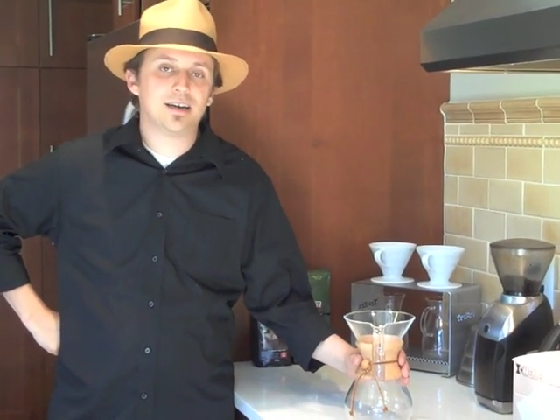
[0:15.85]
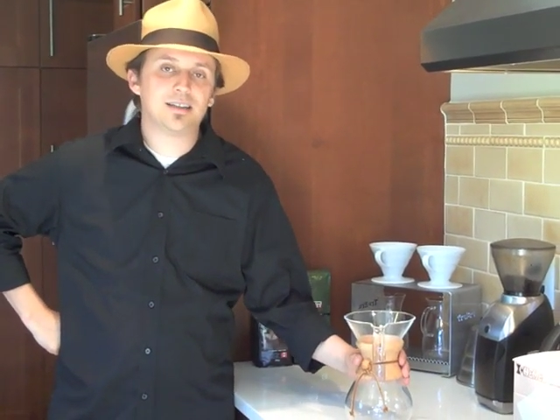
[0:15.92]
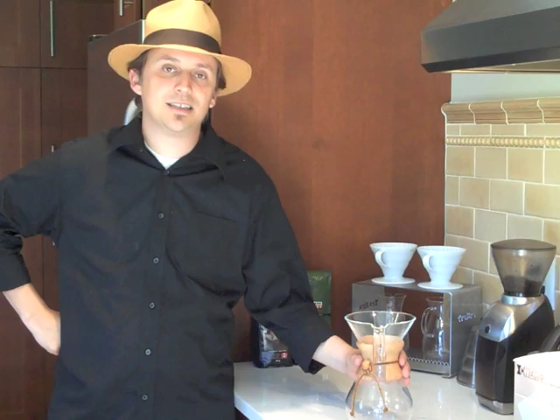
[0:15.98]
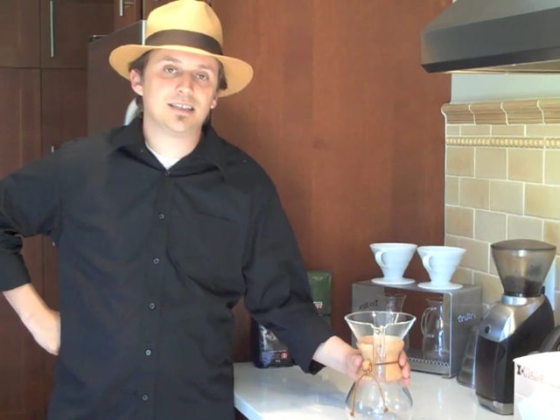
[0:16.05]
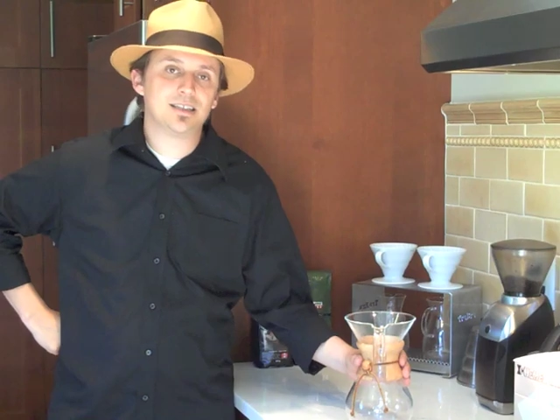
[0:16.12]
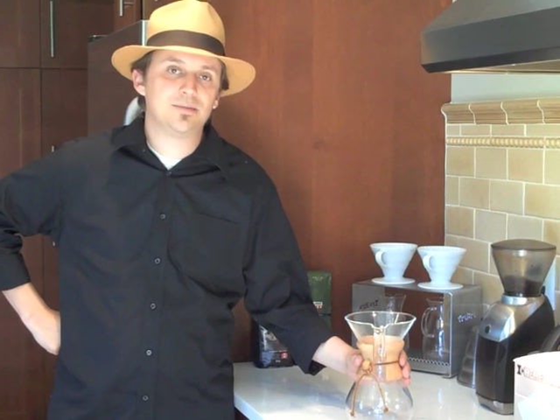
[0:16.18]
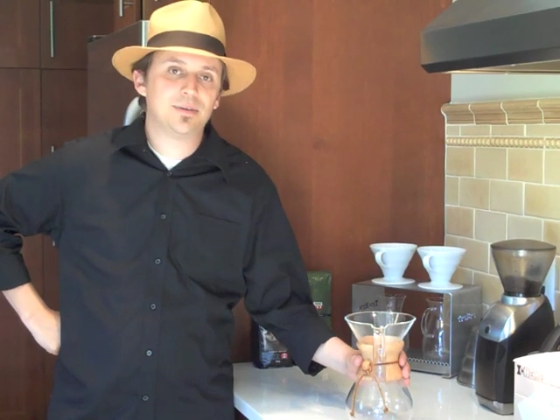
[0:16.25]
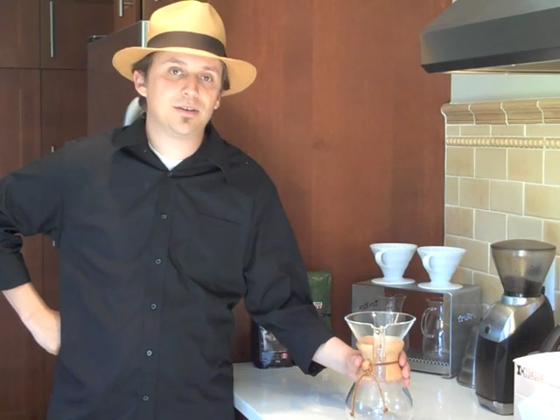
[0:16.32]

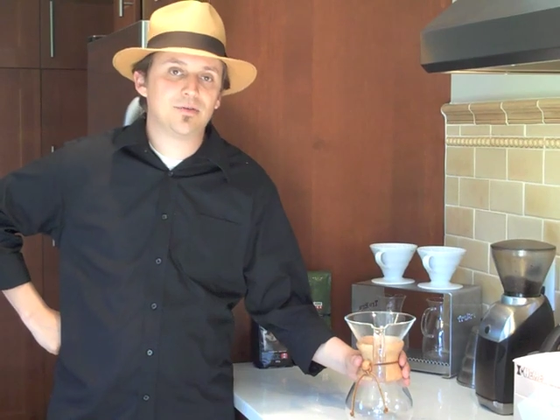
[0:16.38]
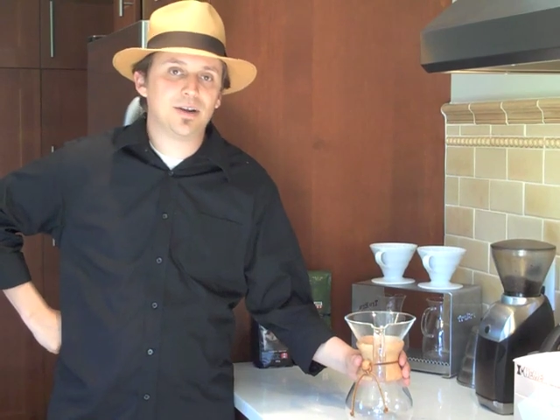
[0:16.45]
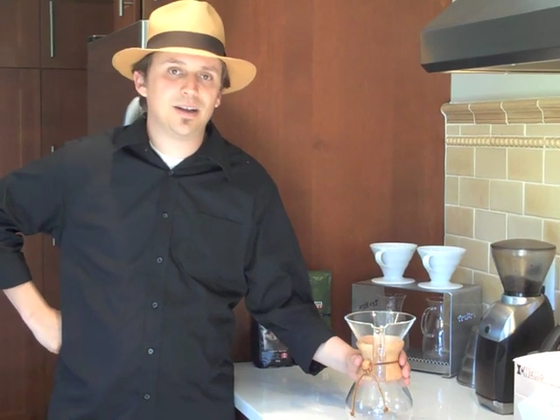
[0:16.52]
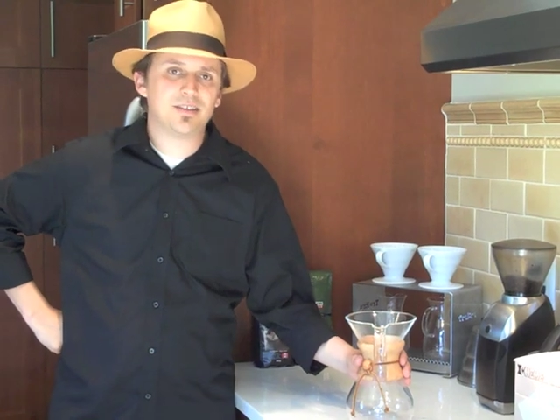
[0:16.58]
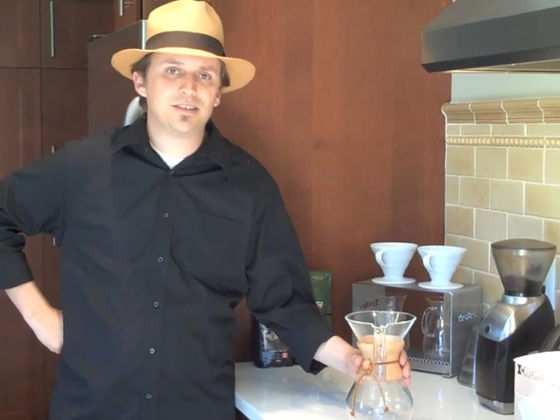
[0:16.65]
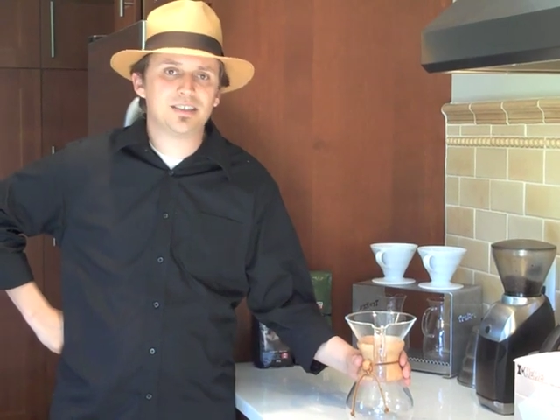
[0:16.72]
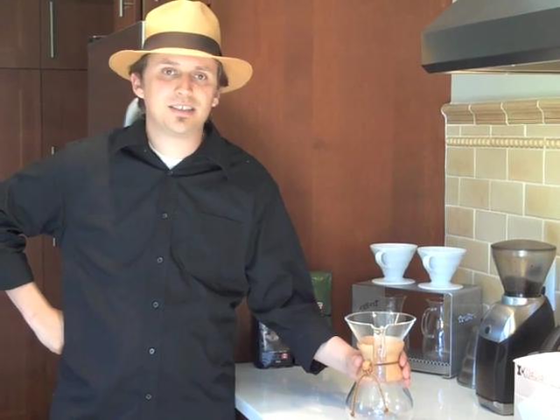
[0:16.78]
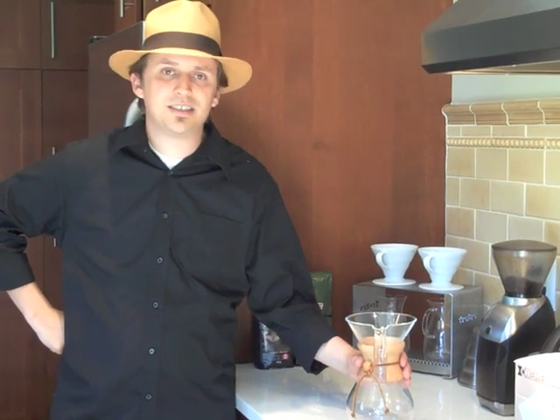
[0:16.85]
This has been
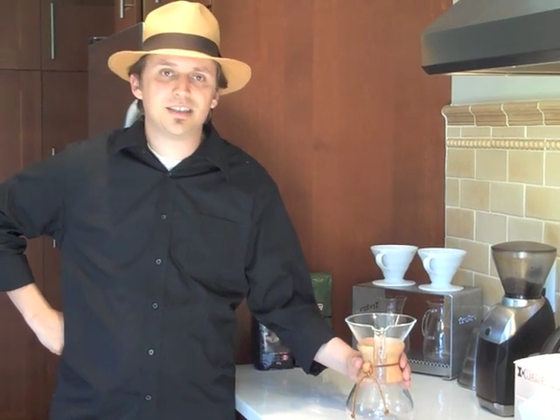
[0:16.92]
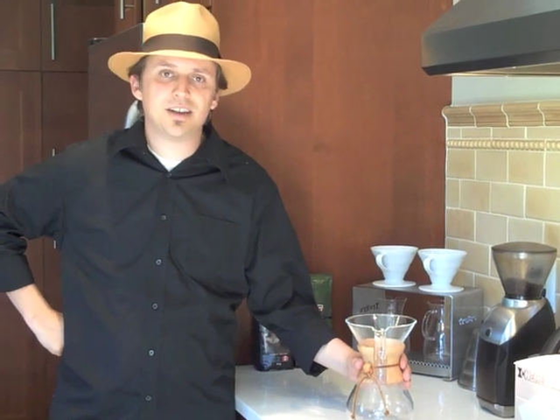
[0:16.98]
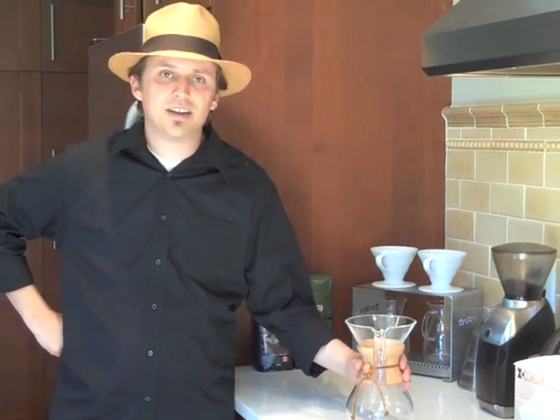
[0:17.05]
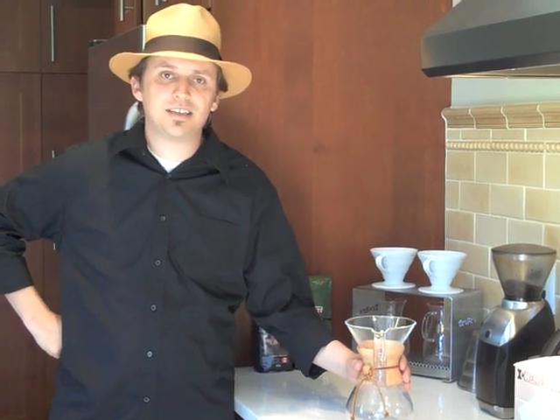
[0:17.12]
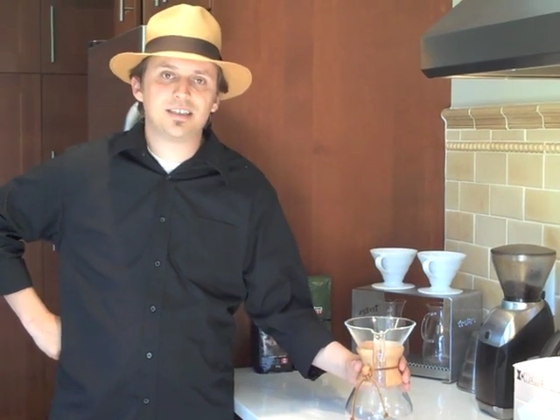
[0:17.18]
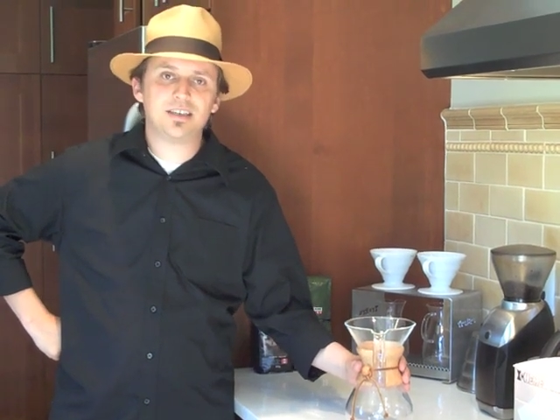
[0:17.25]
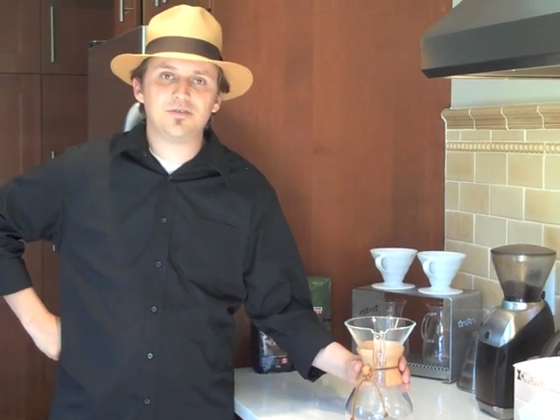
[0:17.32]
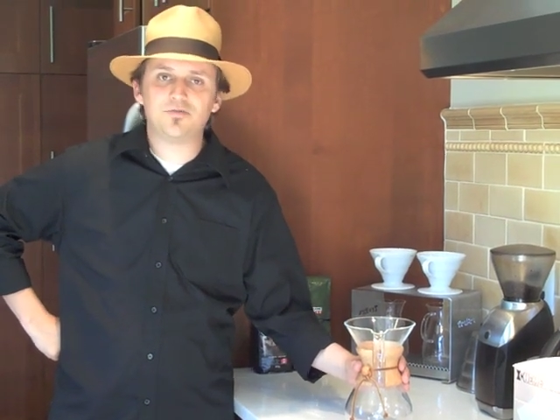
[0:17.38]
around since the
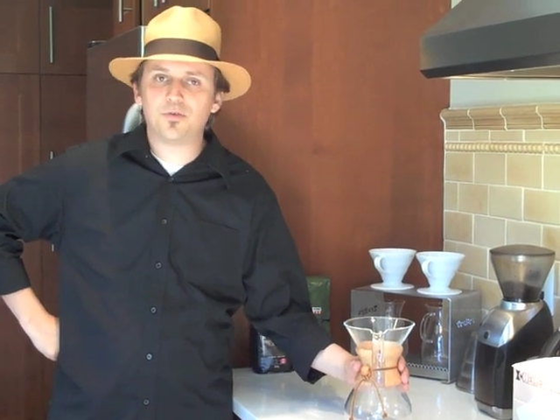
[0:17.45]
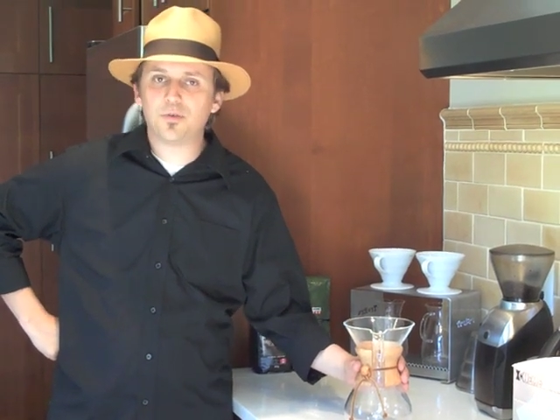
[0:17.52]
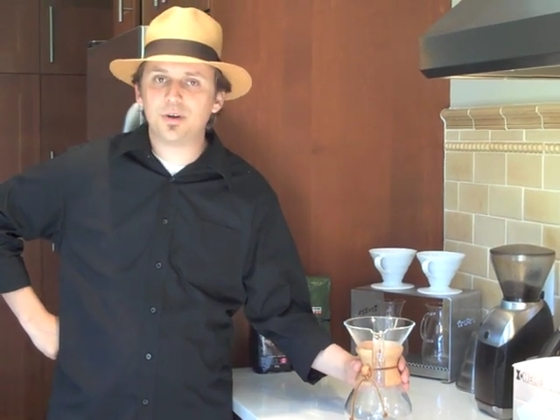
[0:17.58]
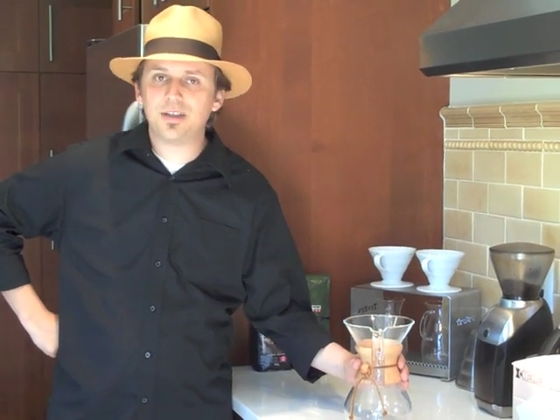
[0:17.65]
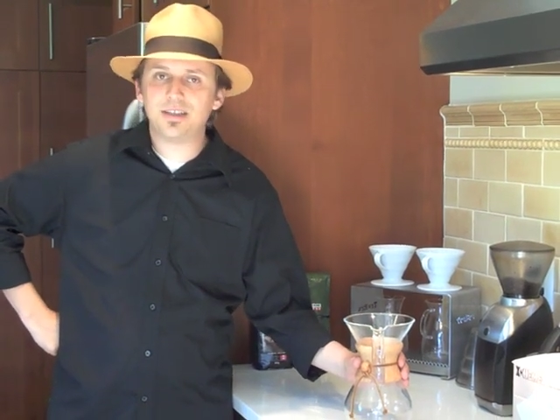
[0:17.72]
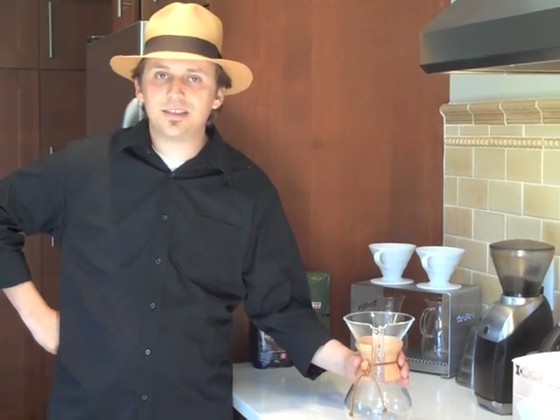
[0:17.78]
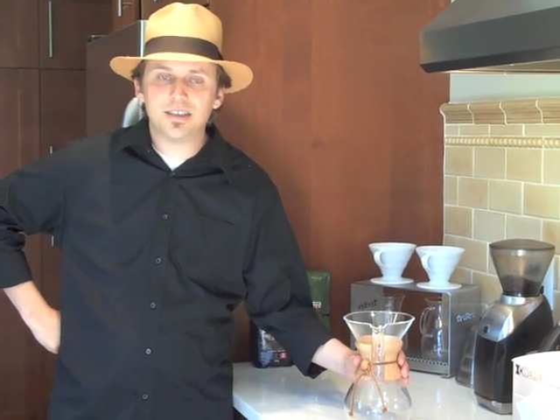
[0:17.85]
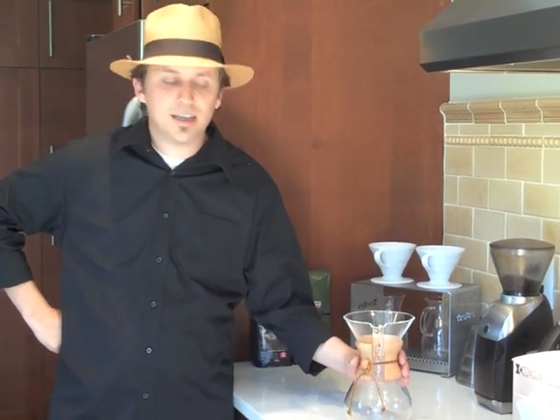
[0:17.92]

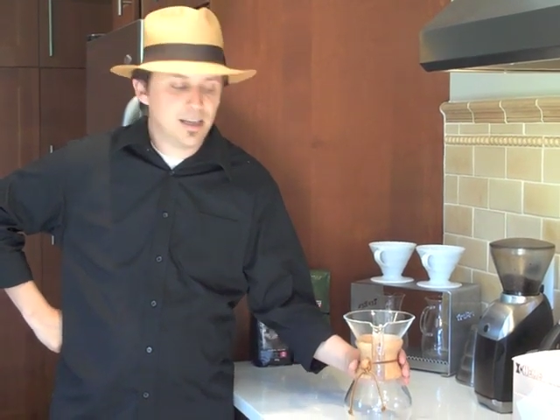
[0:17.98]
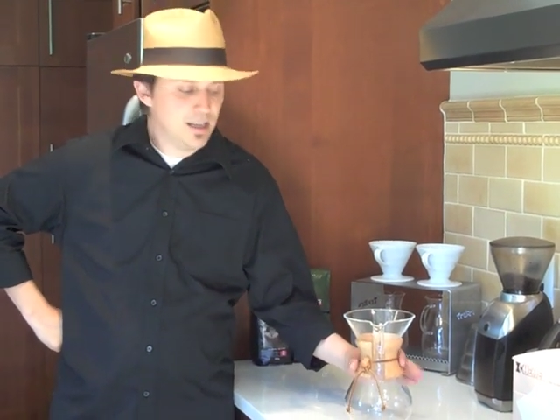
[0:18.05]
1940s.